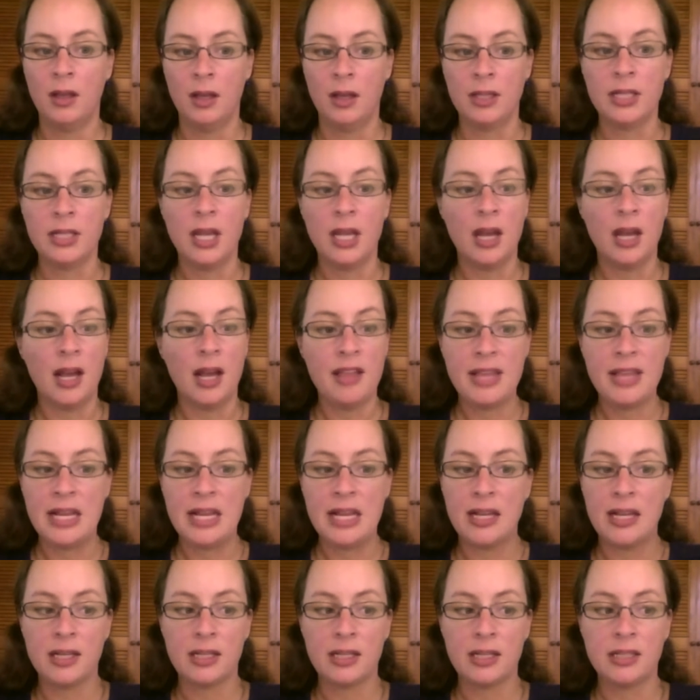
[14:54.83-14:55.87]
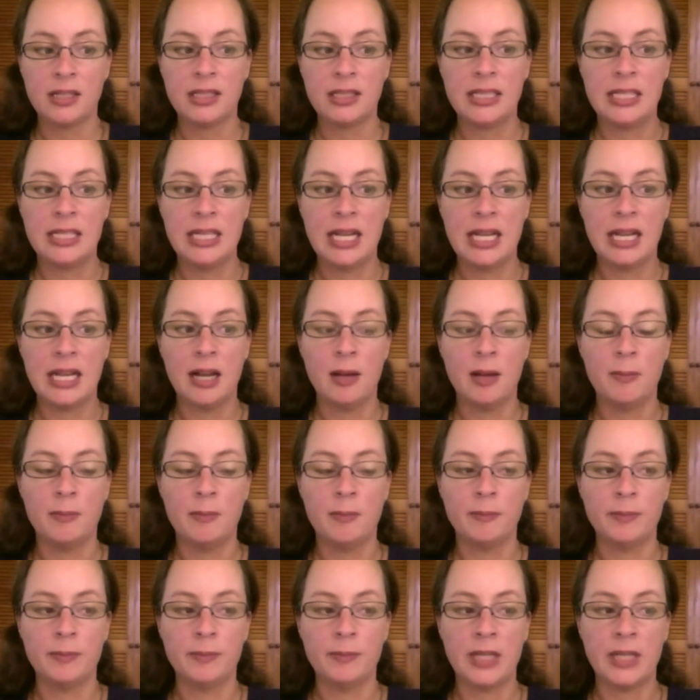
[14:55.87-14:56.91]
Yeah, I think
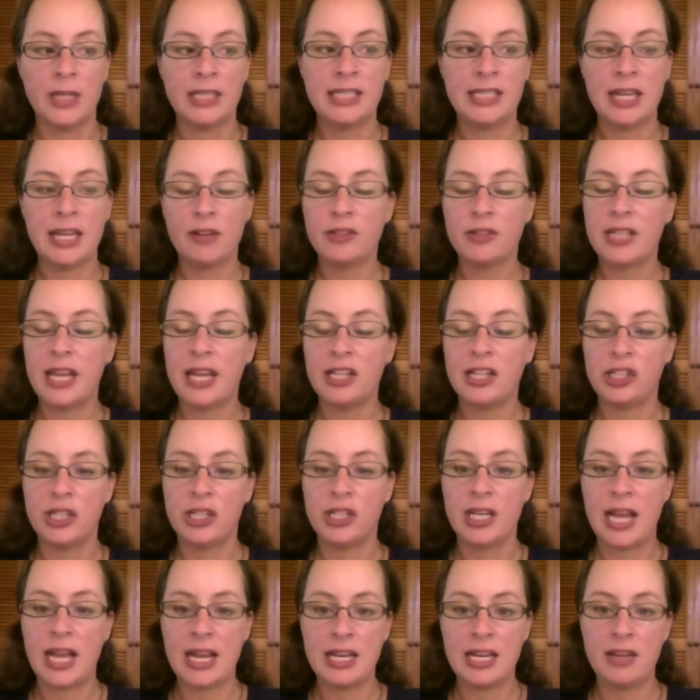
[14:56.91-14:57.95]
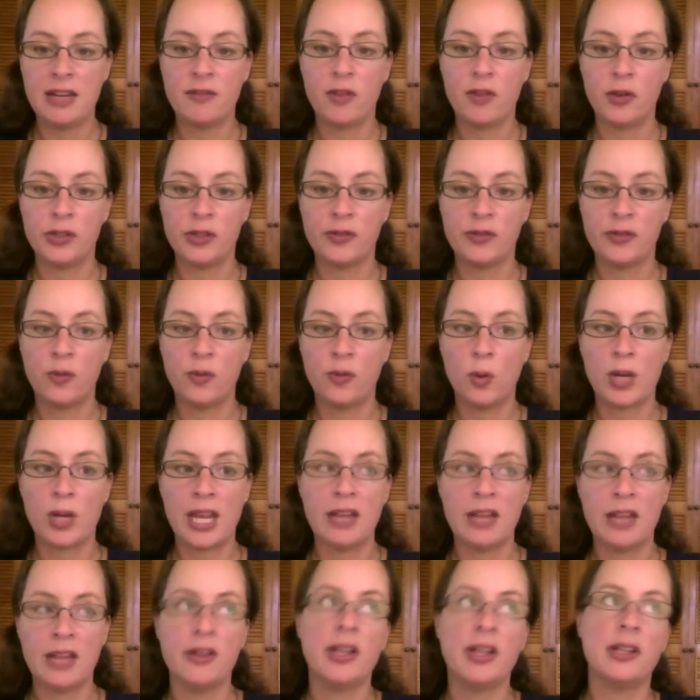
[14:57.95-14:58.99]
a degradation in any of those four
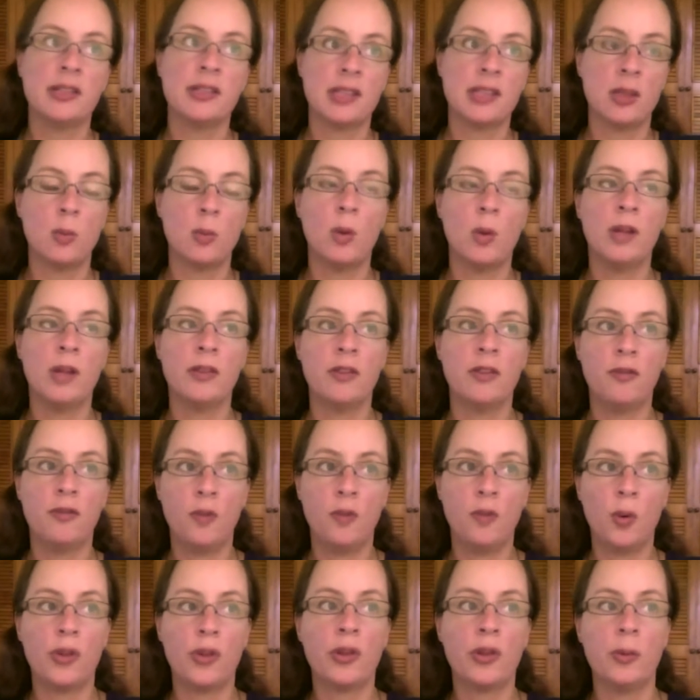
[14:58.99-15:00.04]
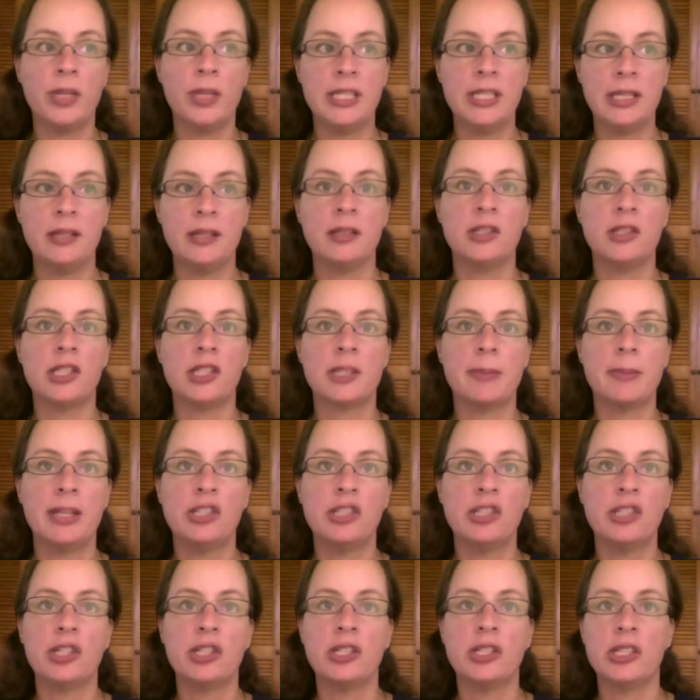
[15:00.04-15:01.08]
key areas, and the fourth that we didn't just
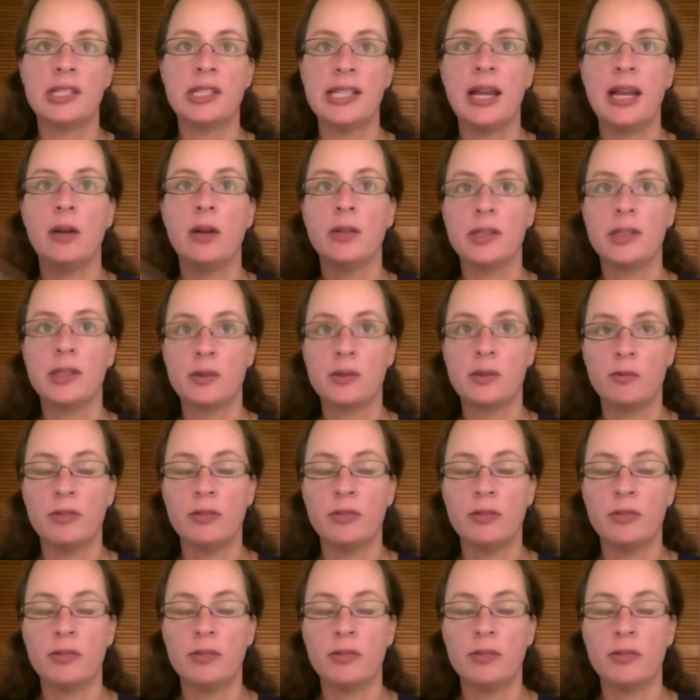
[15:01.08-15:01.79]
mention just now is